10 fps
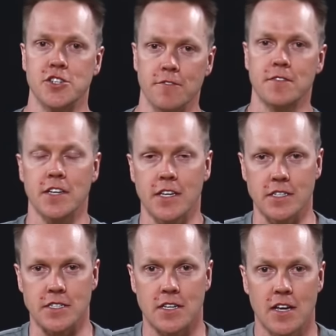shift
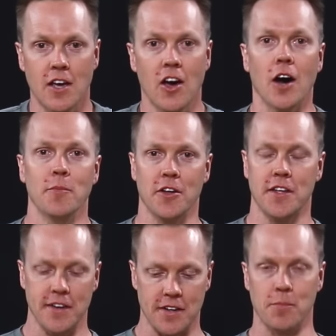gears. I'm not
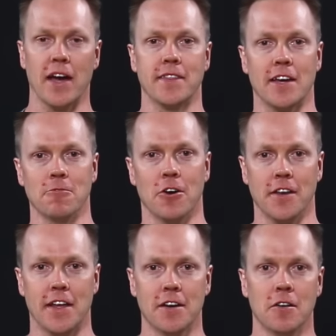here to debate that right
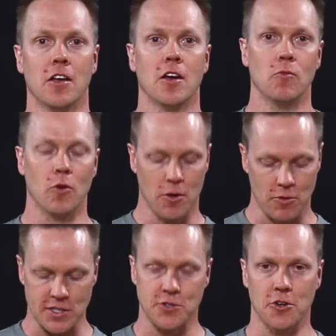now. What I
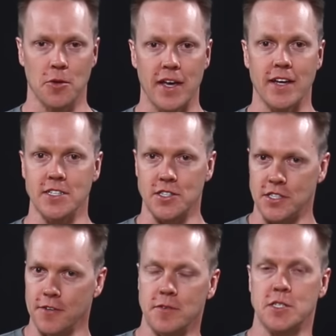want to talk about is the
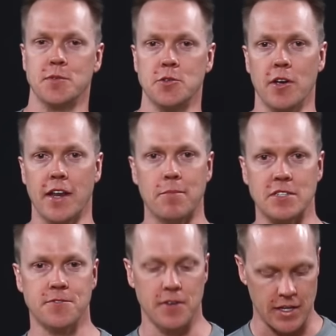difference between
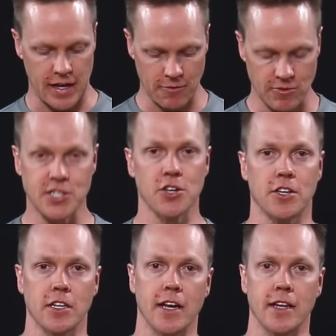atmosphere and
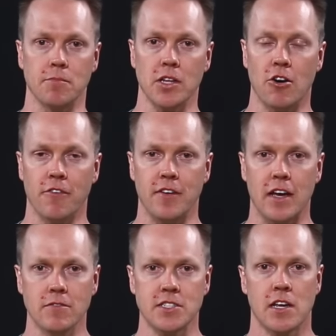recirculating blow-off
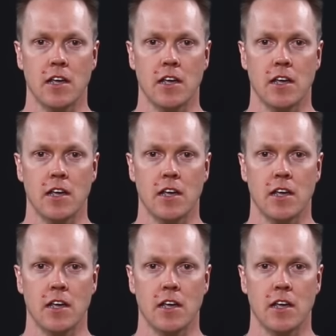valves